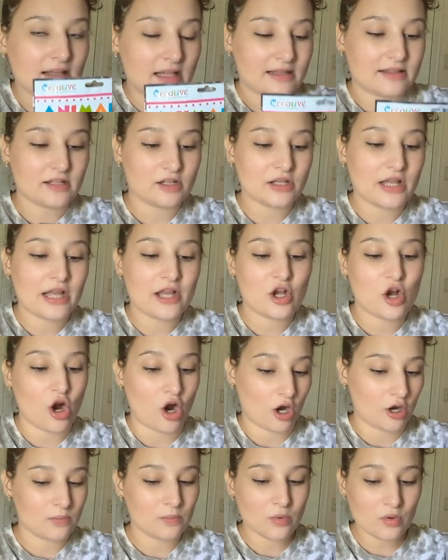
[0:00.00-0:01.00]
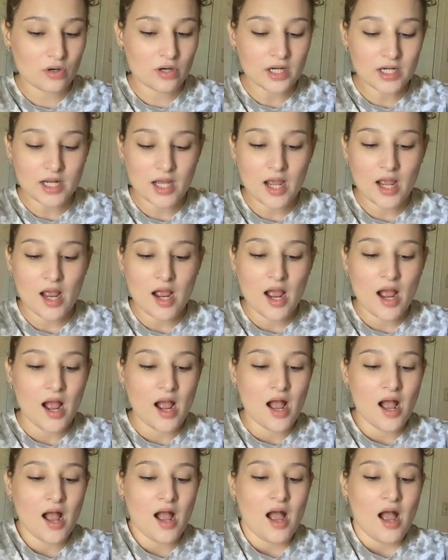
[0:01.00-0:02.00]
Like they're like cardboard.
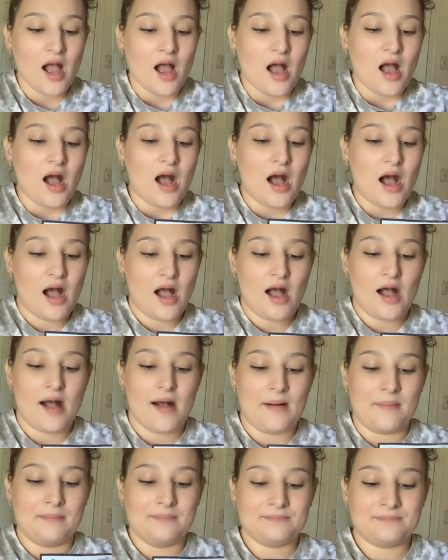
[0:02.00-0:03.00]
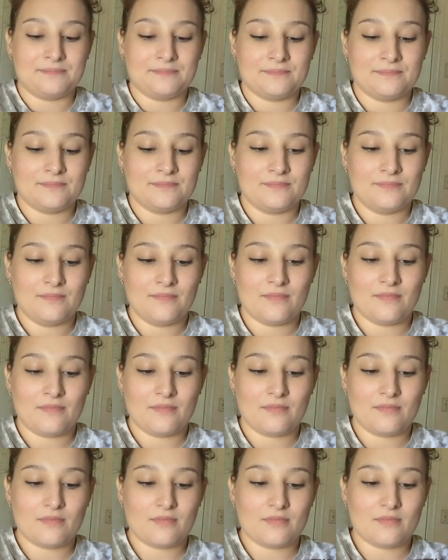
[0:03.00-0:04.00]
Um,
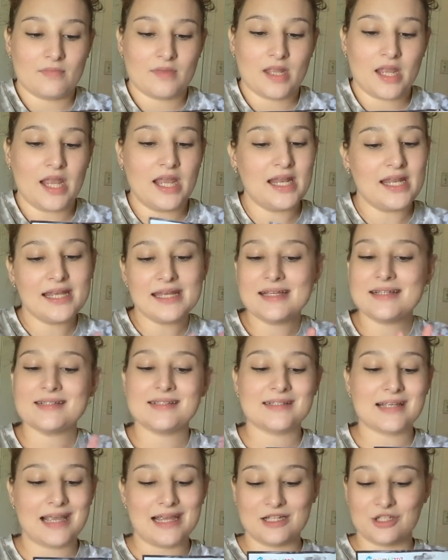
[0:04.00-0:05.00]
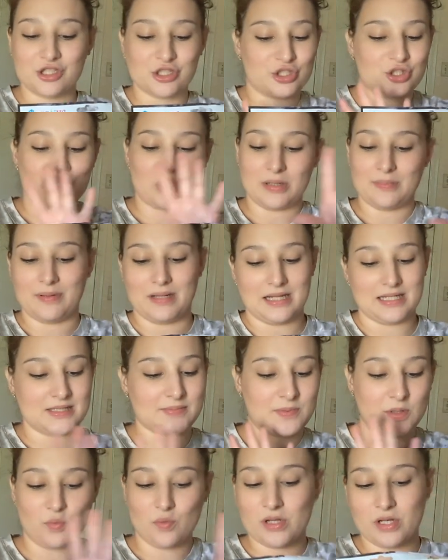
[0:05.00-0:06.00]
it is ages 3
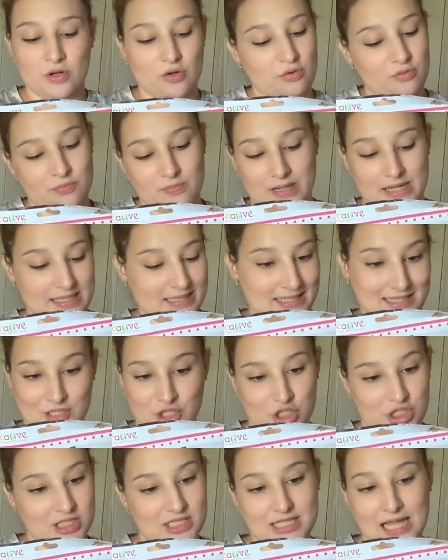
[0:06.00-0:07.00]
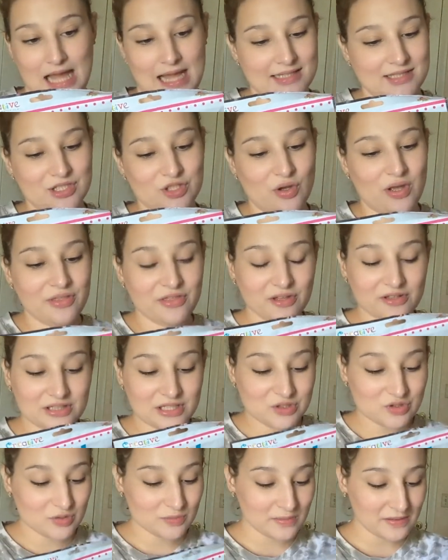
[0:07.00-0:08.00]
plus, but we don't pay attention to that. So I thought
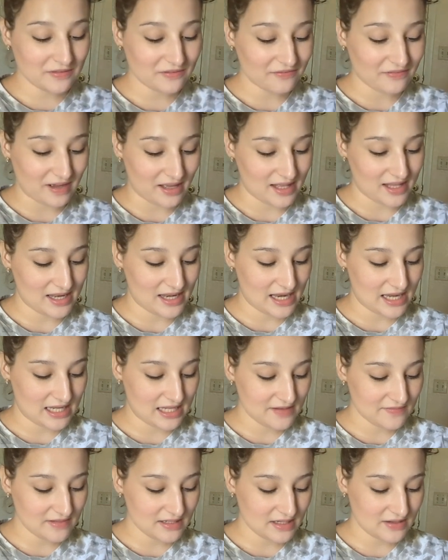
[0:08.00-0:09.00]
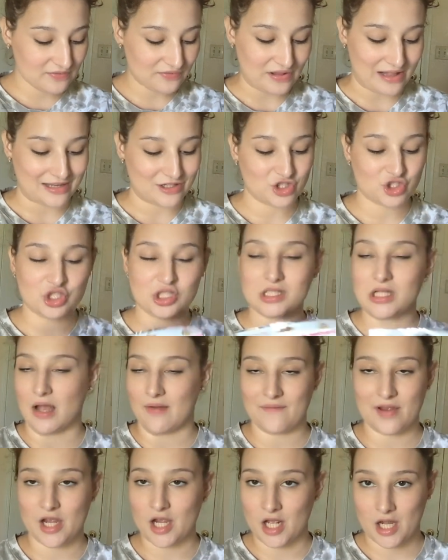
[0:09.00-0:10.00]
this would be fun. And even if like she's not
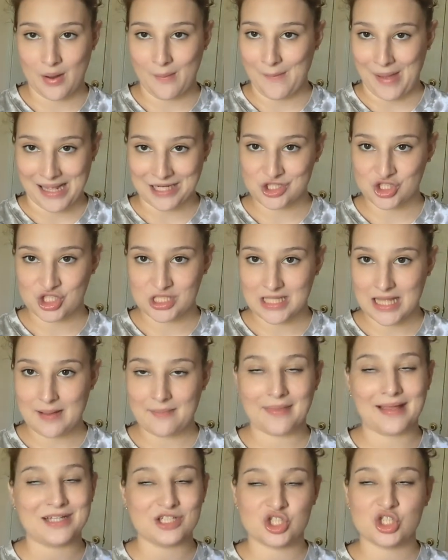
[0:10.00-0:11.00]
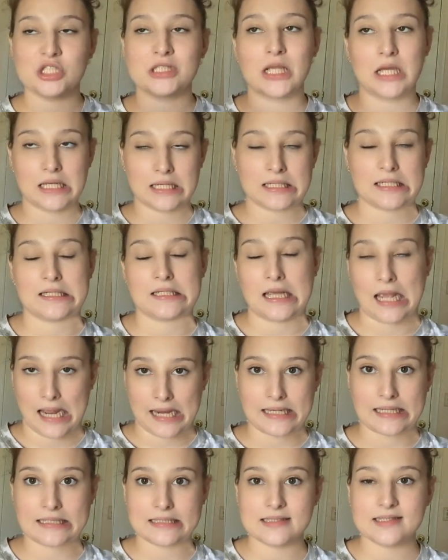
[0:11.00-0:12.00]
very good at matching them, like she's going to need
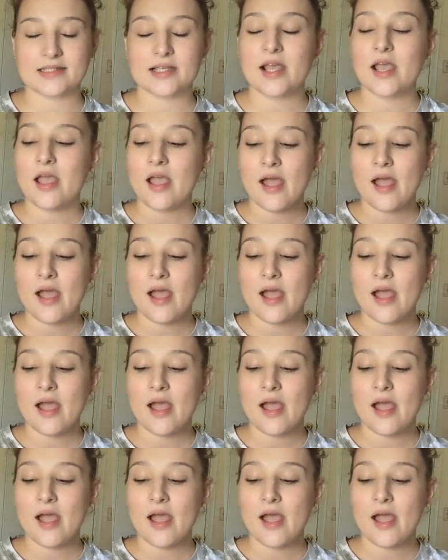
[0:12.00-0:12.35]
guidance.